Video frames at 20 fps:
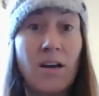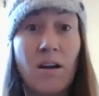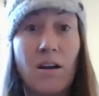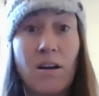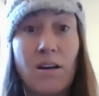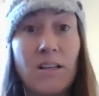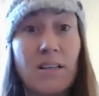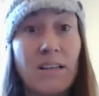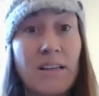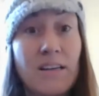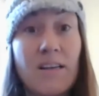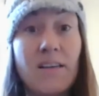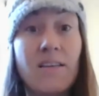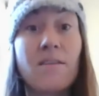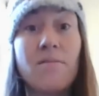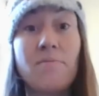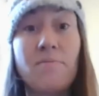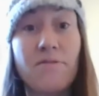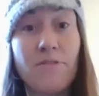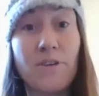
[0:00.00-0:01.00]
are cleaning
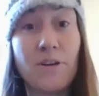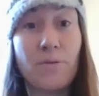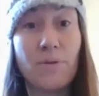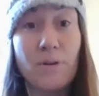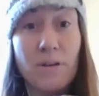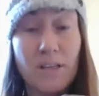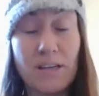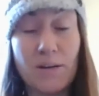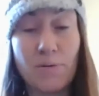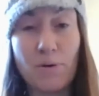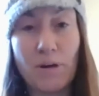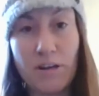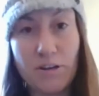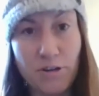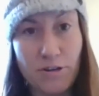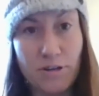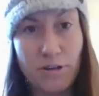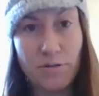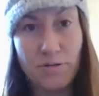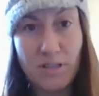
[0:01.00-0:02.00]
them frequently while
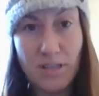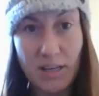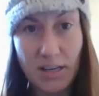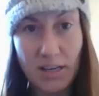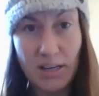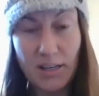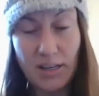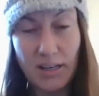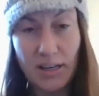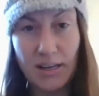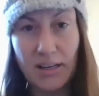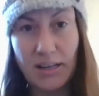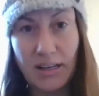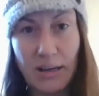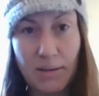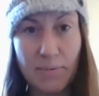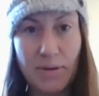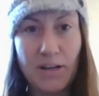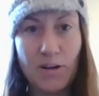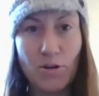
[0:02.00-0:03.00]
you're using it, and
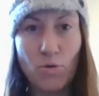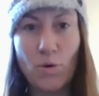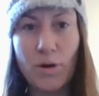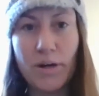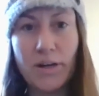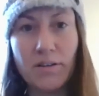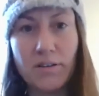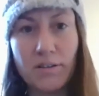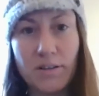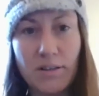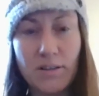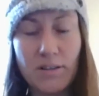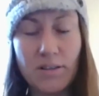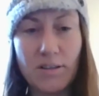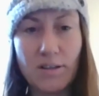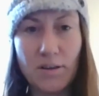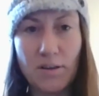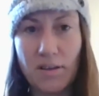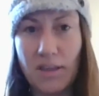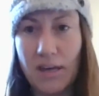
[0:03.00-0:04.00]
keeping it oiled
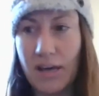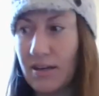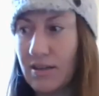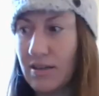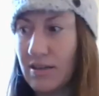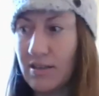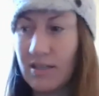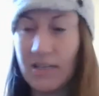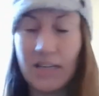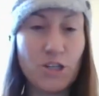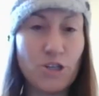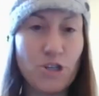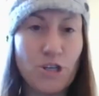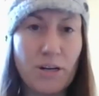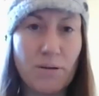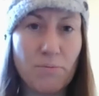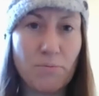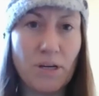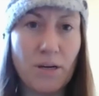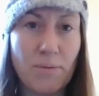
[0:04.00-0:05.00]
so that it doesn't get
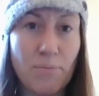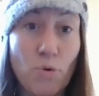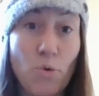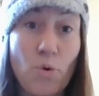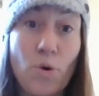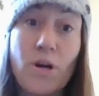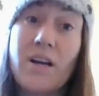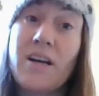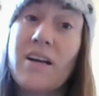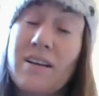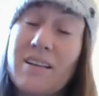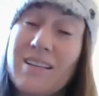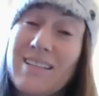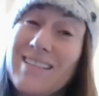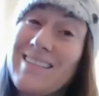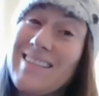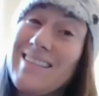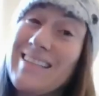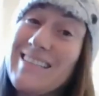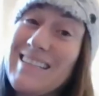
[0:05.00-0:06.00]
jammed up or
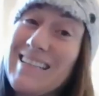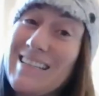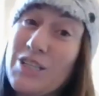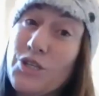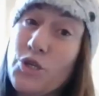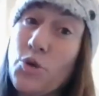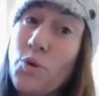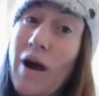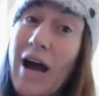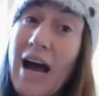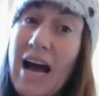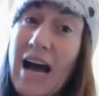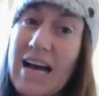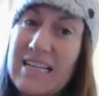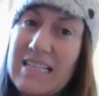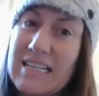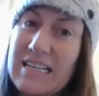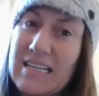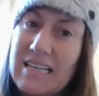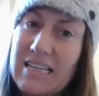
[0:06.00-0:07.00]
doesn't get too hot.
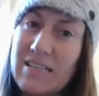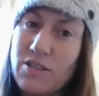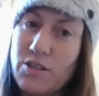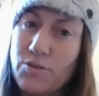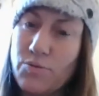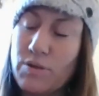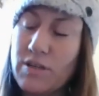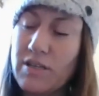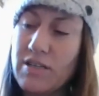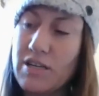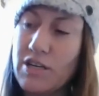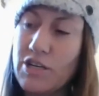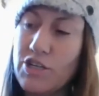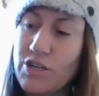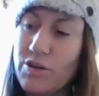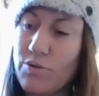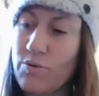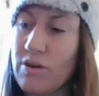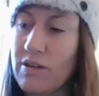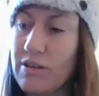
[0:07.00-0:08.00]
So you want to touch
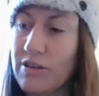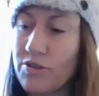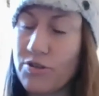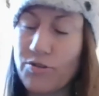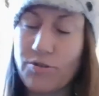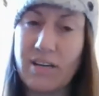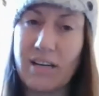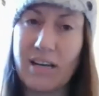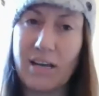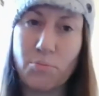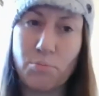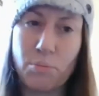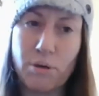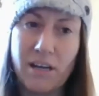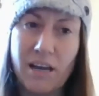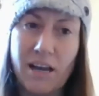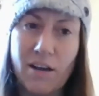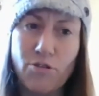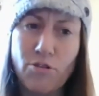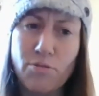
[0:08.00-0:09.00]
it while you're doing it. But
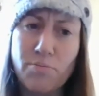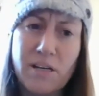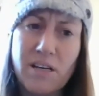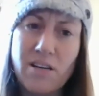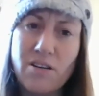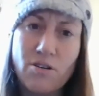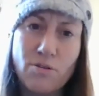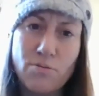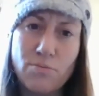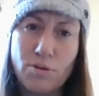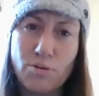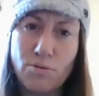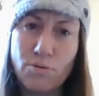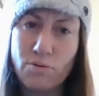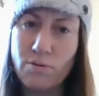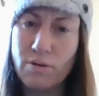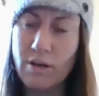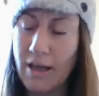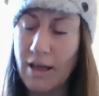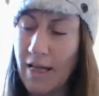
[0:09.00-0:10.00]
yeah, grooming at home is
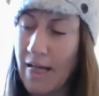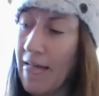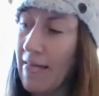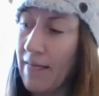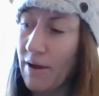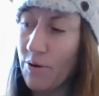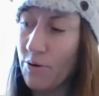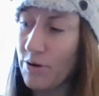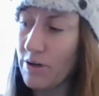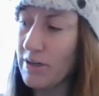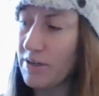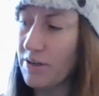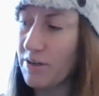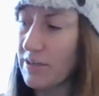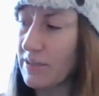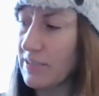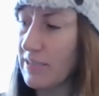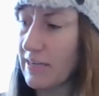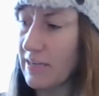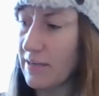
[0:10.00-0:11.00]
cool, or you
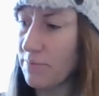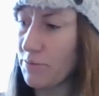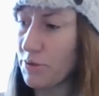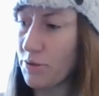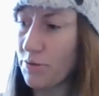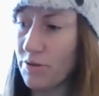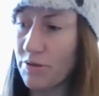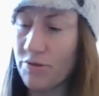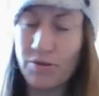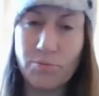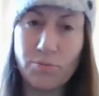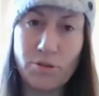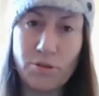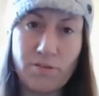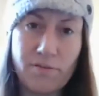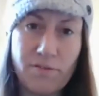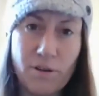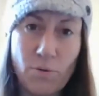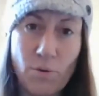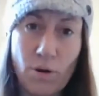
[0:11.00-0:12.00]
can take them to a groomer
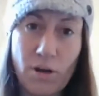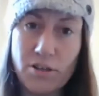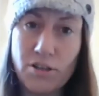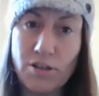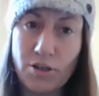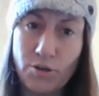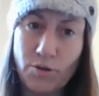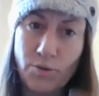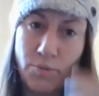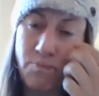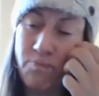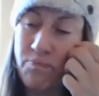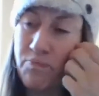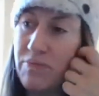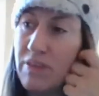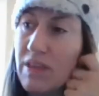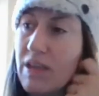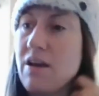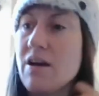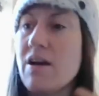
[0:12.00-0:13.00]
if you want to.
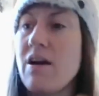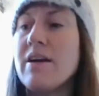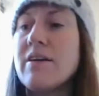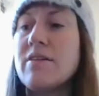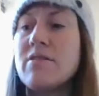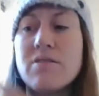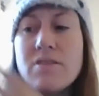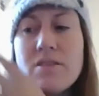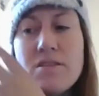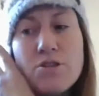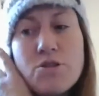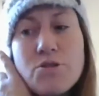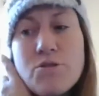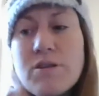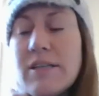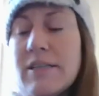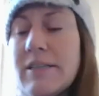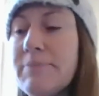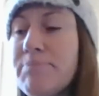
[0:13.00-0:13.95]
I also